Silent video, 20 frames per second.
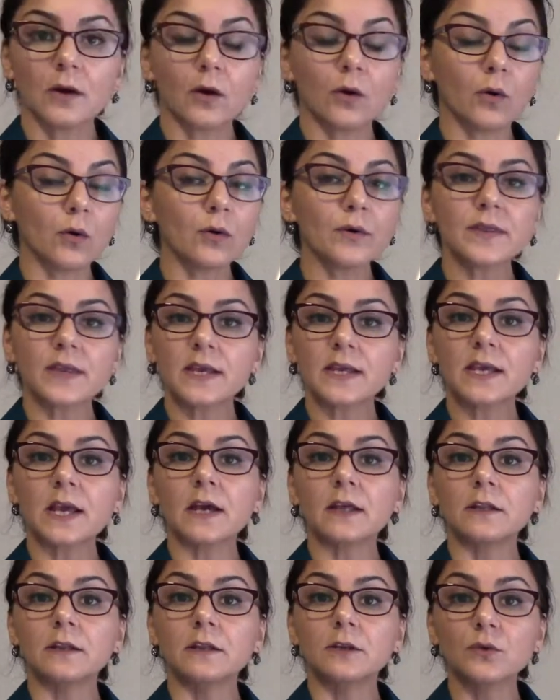or they
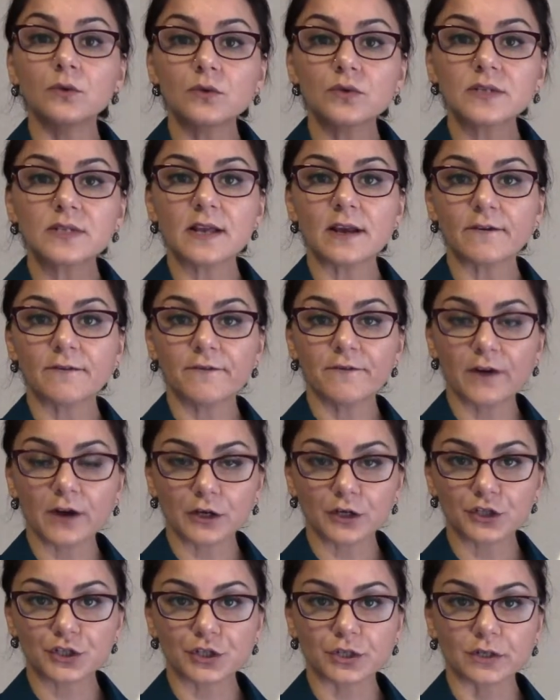can lose their
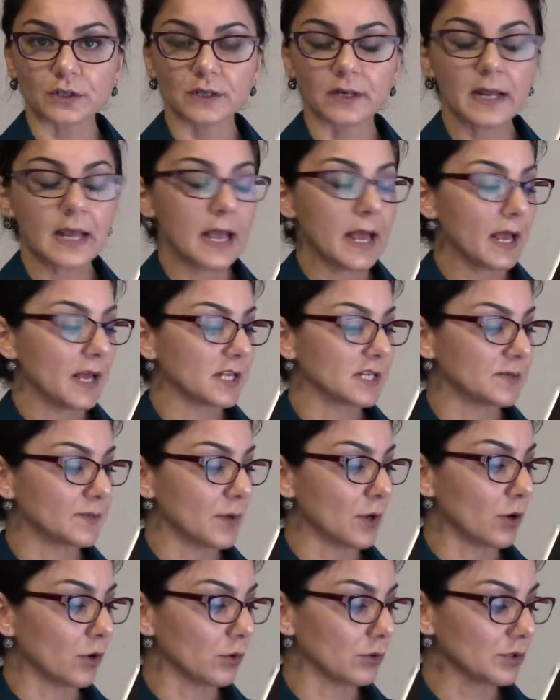function, as
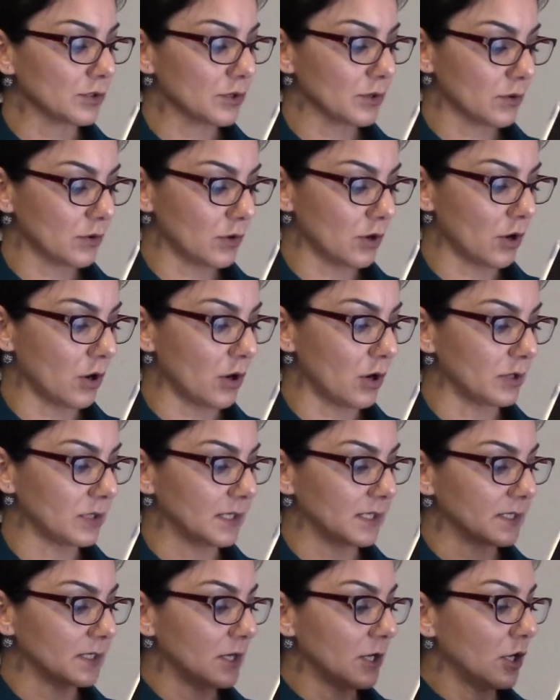we also call it